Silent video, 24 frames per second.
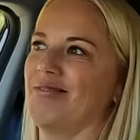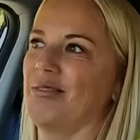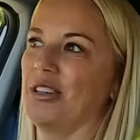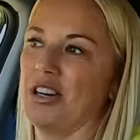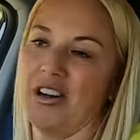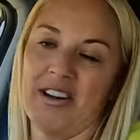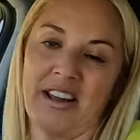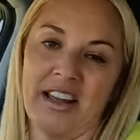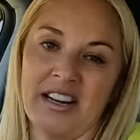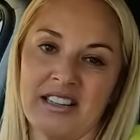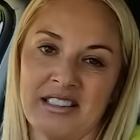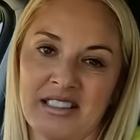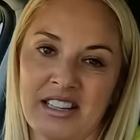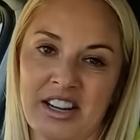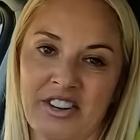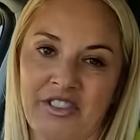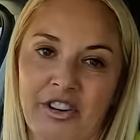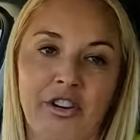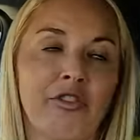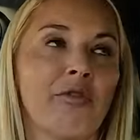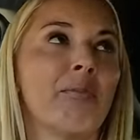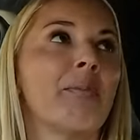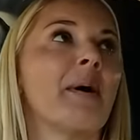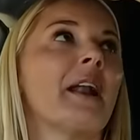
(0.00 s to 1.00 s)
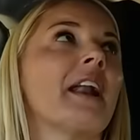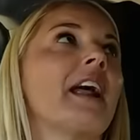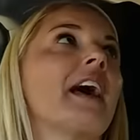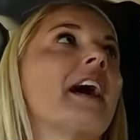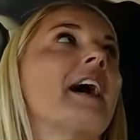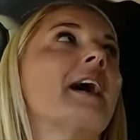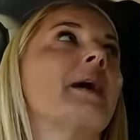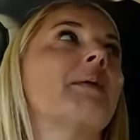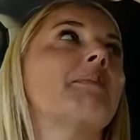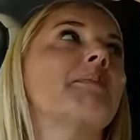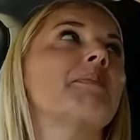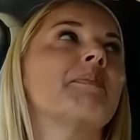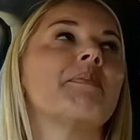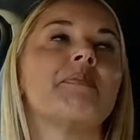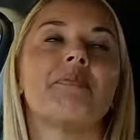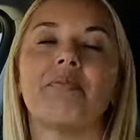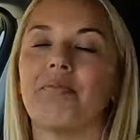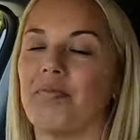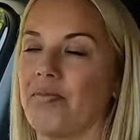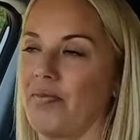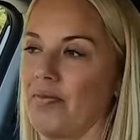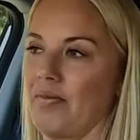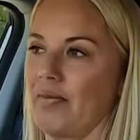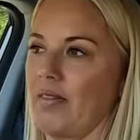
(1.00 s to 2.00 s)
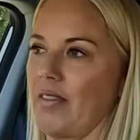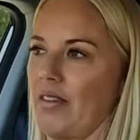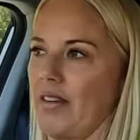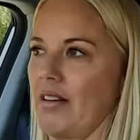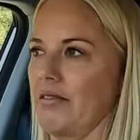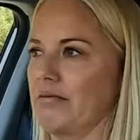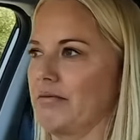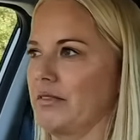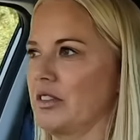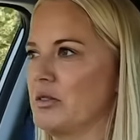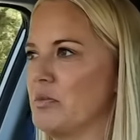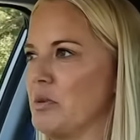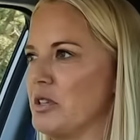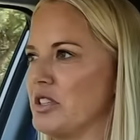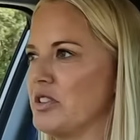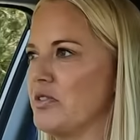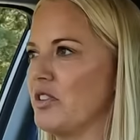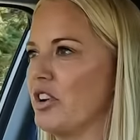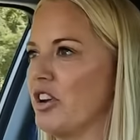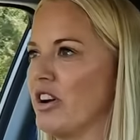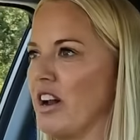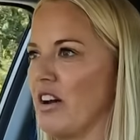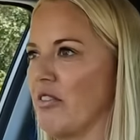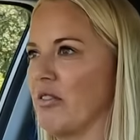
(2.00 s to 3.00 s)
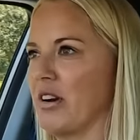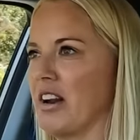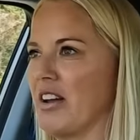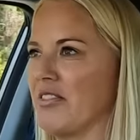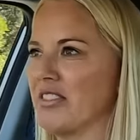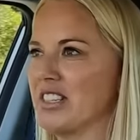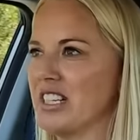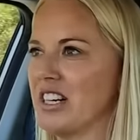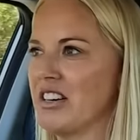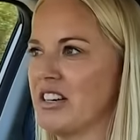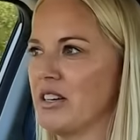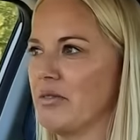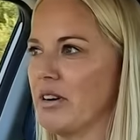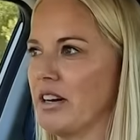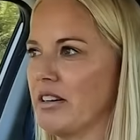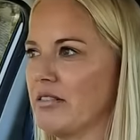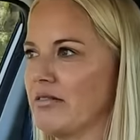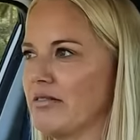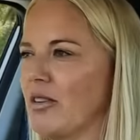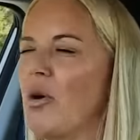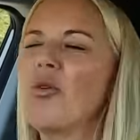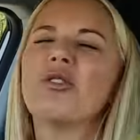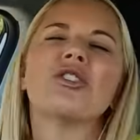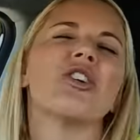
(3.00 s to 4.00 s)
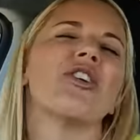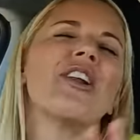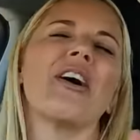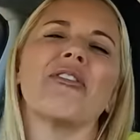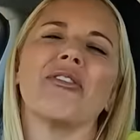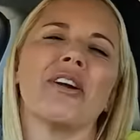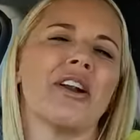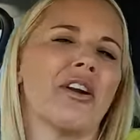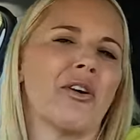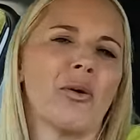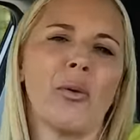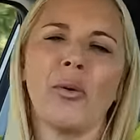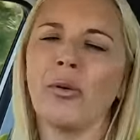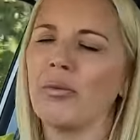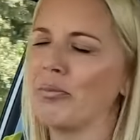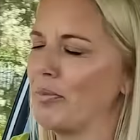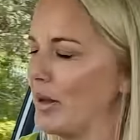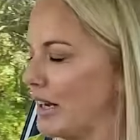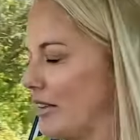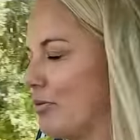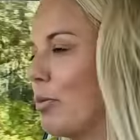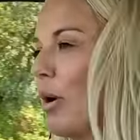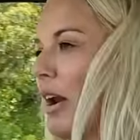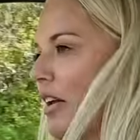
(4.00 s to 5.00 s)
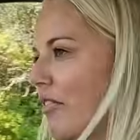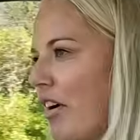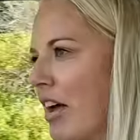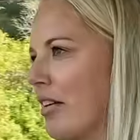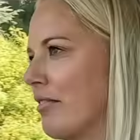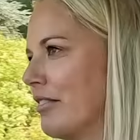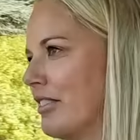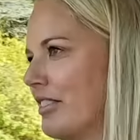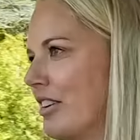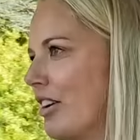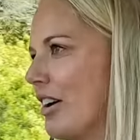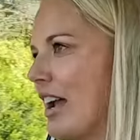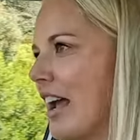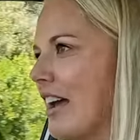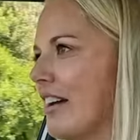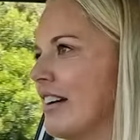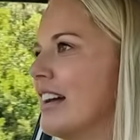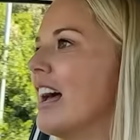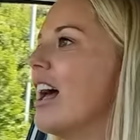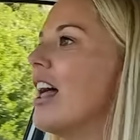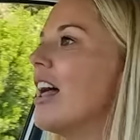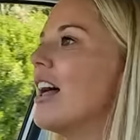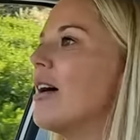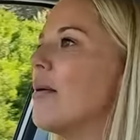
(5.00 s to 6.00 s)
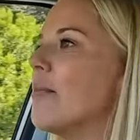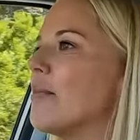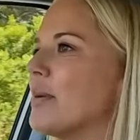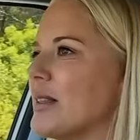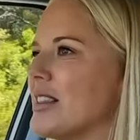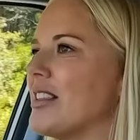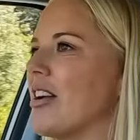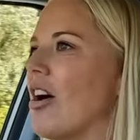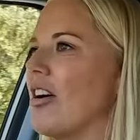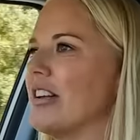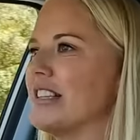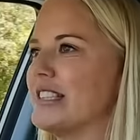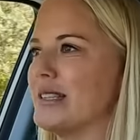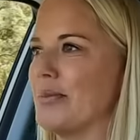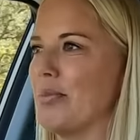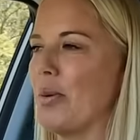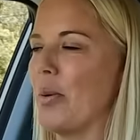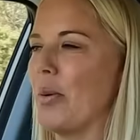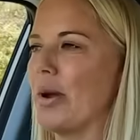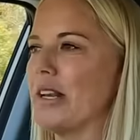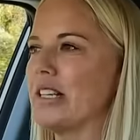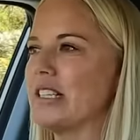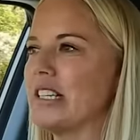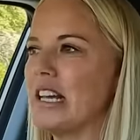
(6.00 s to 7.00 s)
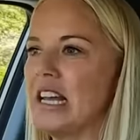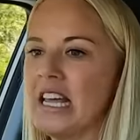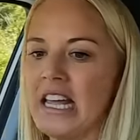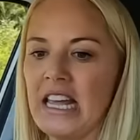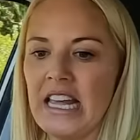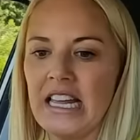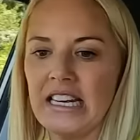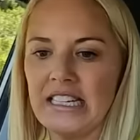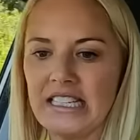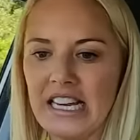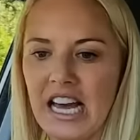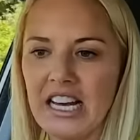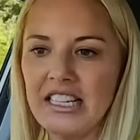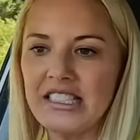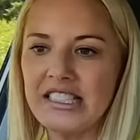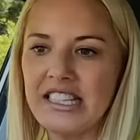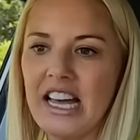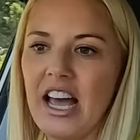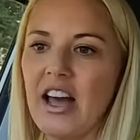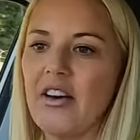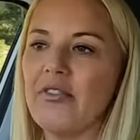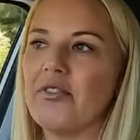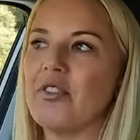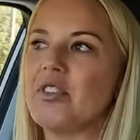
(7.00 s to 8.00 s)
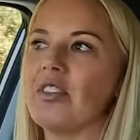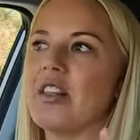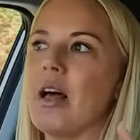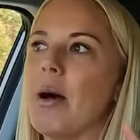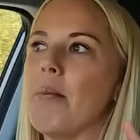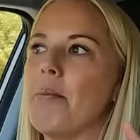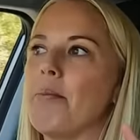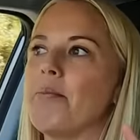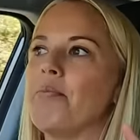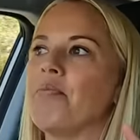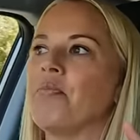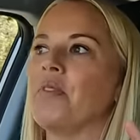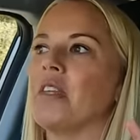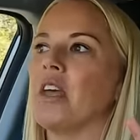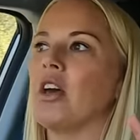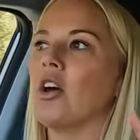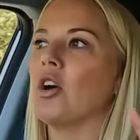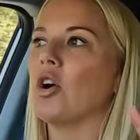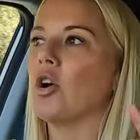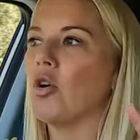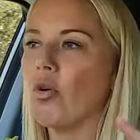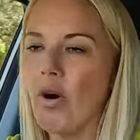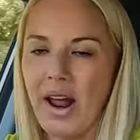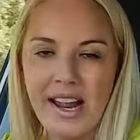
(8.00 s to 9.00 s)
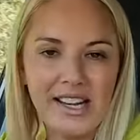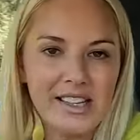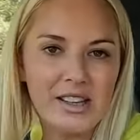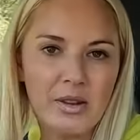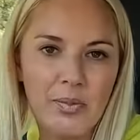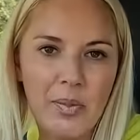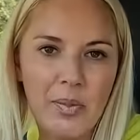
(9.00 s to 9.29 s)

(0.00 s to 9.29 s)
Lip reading: we know I hate a sunroof. But I suppose if you're going to have one, have a tiny one. Or don't have one at all. But whatever. Okay, besides the point. Does have some great